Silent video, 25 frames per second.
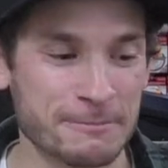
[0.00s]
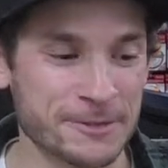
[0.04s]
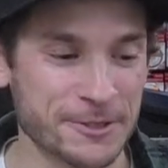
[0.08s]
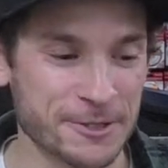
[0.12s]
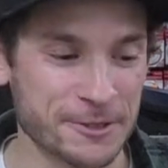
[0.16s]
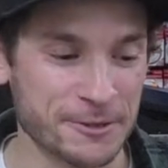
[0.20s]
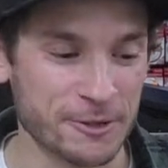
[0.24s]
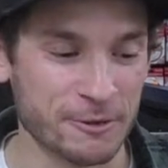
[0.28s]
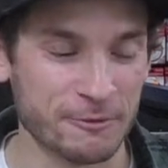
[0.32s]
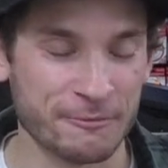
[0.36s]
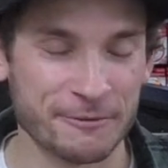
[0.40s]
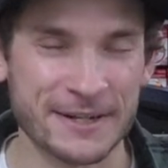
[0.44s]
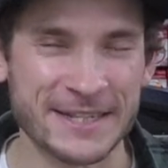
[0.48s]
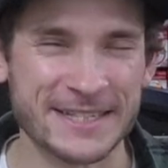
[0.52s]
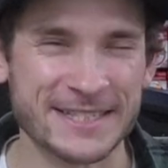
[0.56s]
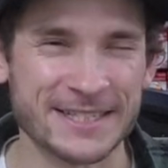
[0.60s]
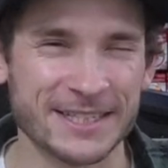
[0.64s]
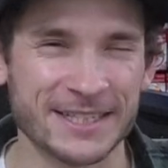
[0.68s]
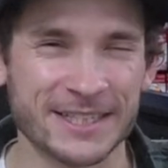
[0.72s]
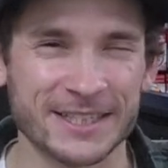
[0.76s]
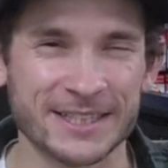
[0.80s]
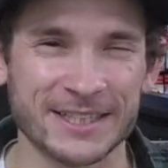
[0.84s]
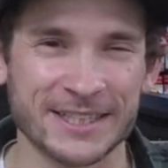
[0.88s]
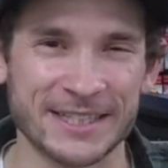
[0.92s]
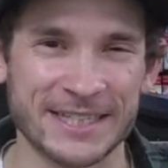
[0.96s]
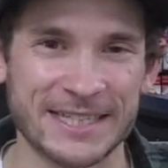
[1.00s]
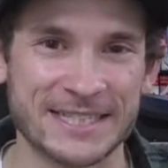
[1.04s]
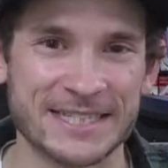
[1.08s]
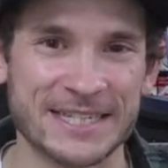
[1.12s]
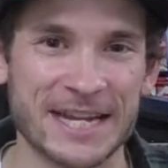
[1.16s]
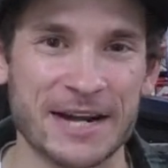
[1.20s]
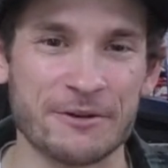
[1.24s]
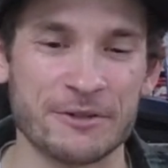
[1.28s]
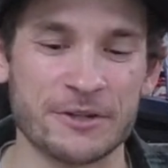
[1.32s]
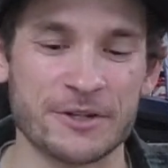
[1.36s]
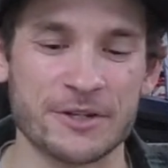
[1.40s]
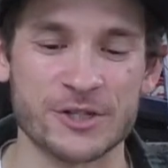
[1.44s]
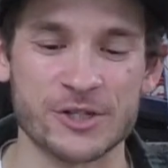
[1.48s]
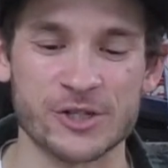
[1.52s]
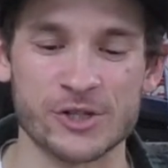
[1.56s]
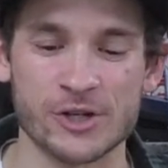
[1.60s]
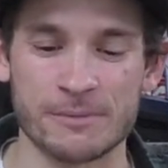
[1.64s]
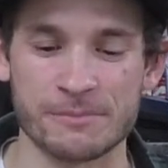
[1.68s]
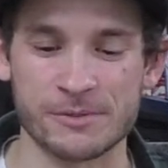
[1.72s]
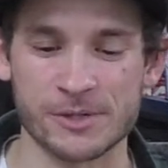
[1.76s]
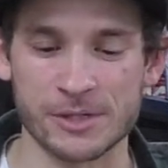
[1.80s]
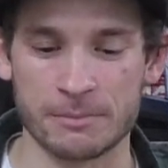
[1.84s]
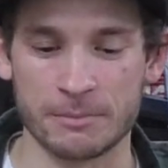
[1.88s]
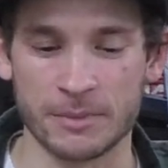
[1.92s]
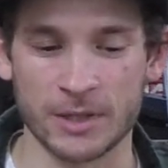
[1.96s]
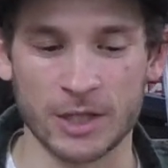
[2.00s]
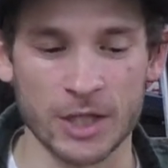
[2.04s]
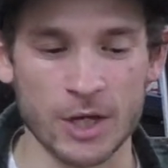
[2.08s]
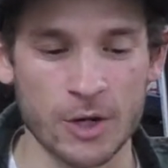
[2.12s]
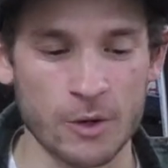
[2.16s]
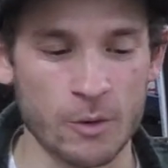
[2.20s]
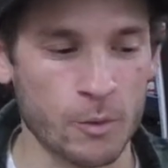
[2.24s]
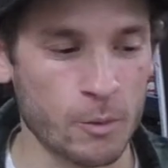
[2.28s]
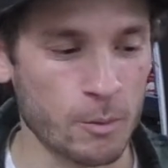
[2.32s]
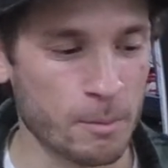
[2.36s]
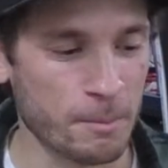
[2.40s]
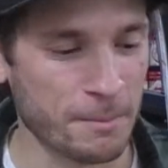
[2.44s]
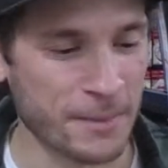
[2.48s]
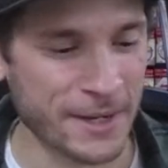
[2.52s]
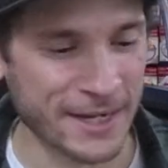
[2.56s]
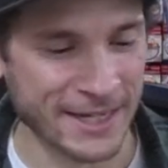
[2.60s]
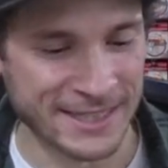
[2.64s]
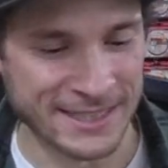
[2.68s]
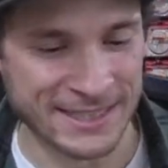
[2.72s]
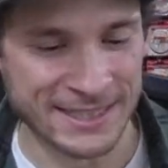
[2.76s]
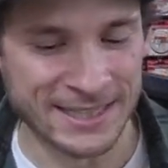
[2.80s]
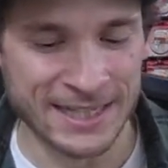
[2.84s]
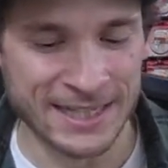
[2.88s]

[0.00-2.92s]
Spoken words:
So don't forget to click the link down in the description below. But